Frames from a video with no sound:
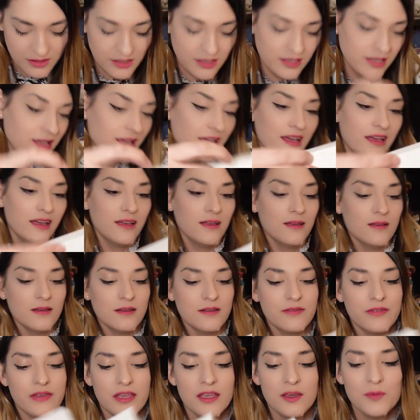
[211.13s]
I
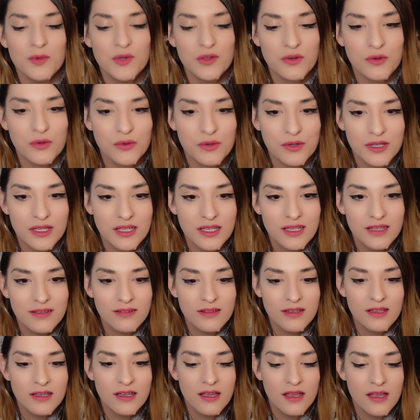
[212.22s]
have E. McCoy,
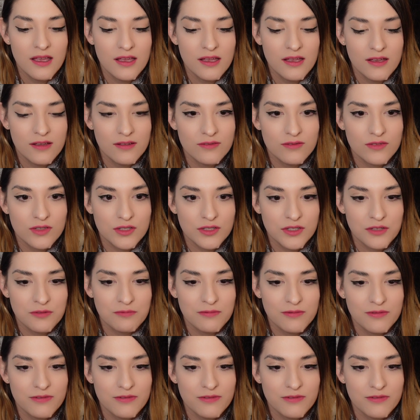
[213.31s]
Volume